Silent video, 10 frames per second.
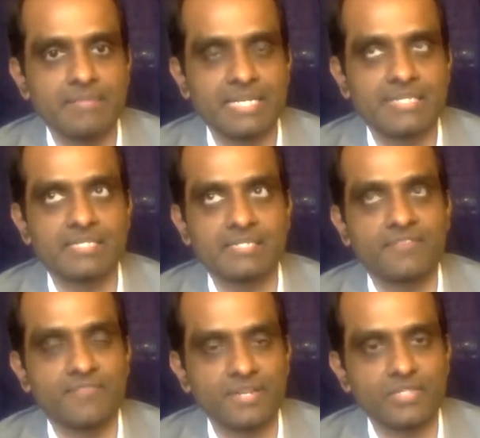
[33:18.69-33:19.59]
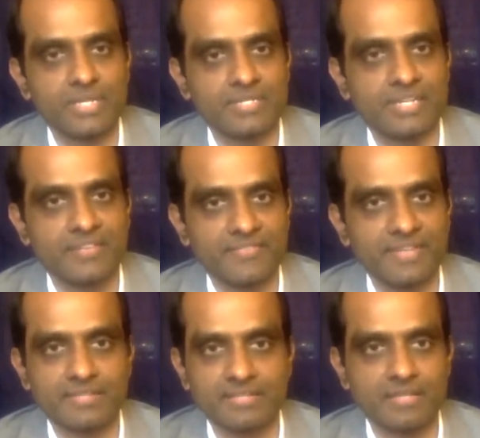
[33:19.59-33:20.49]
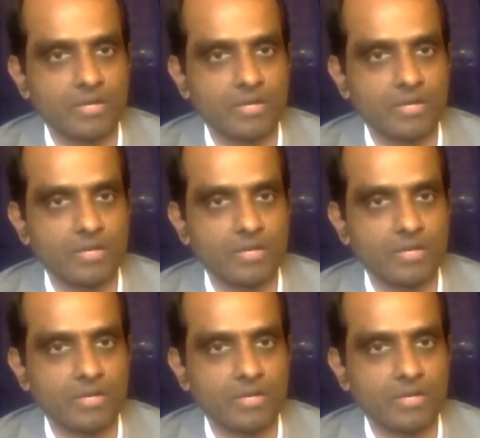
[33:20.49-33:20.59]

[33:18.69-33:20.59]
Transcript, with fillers: Because the first question I face is,